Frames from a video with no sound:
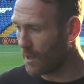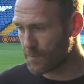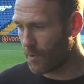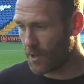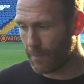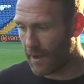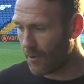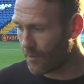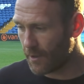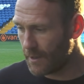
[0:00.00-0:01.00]
I spoke
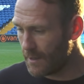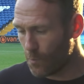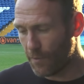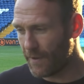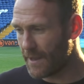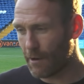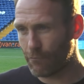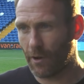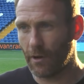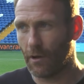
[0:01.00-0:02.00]
about the within that
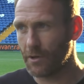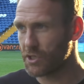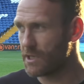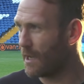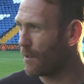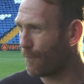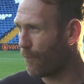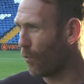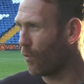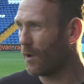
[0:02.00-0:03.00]
run last year, the
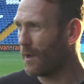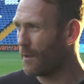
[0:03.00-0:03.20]
5-0